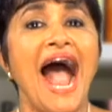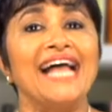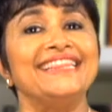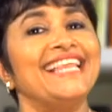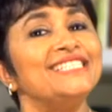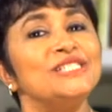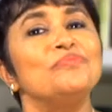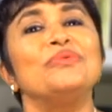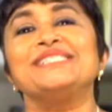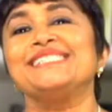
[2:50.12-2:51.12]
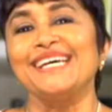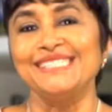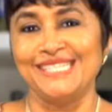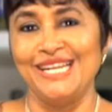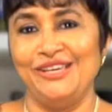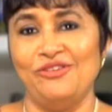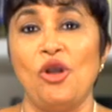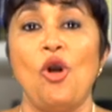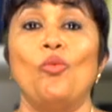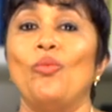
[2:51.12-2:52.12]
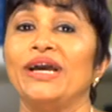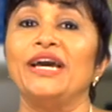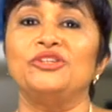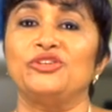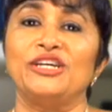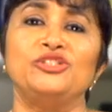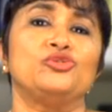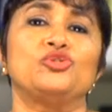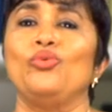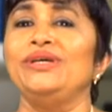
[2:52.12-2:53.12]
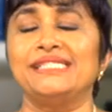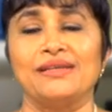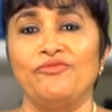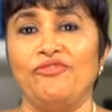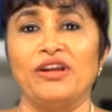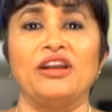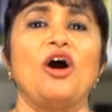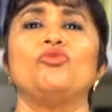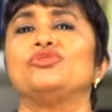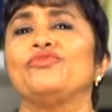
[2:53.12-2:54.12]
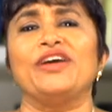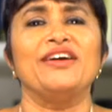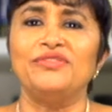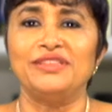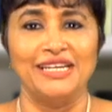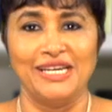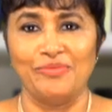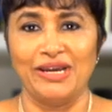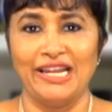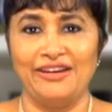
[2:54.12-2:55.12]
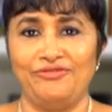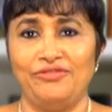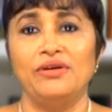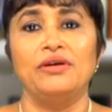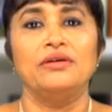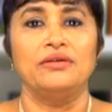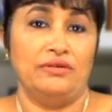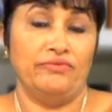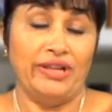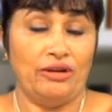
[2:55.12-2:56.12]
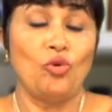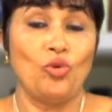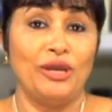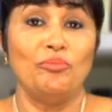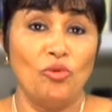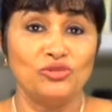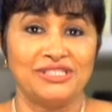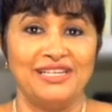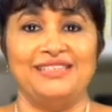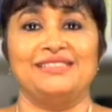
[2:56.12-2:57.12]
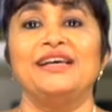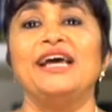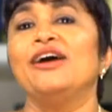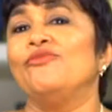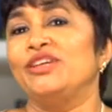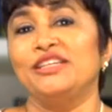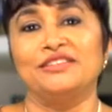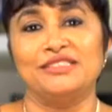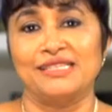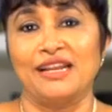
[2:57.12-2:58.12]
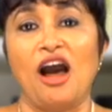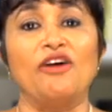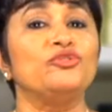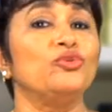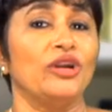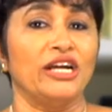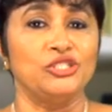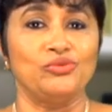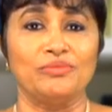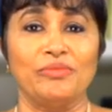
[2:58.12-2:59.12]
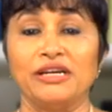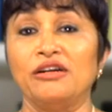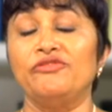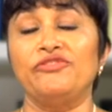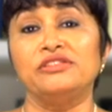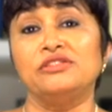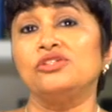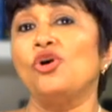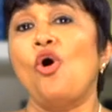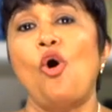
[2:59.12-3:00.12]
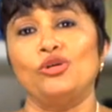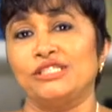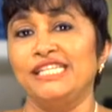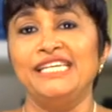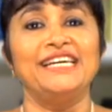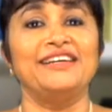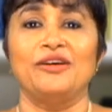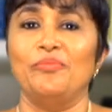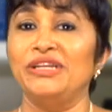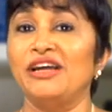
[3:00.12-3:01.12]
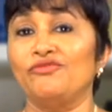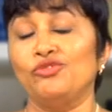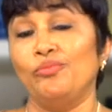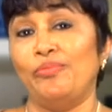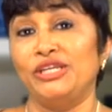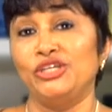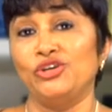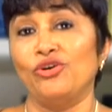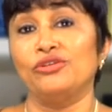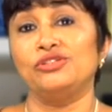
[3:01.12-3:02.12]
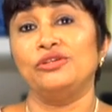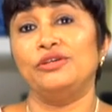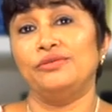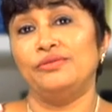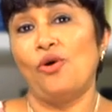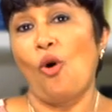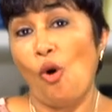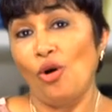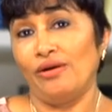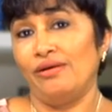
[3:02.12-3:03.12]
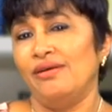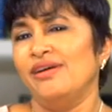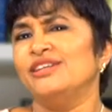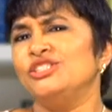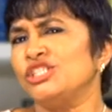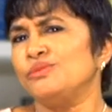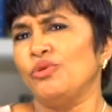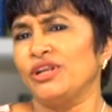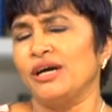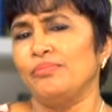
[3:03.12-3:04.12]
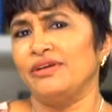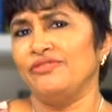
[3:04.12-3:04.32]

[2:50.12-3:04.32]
And that's precisely why I try to squeeze some fun out of everything in my life. Well, okay, most things. Whether it is an afternoon lunch with my girlfriends or sneaking in a mid-afternoon pedicure or just putting up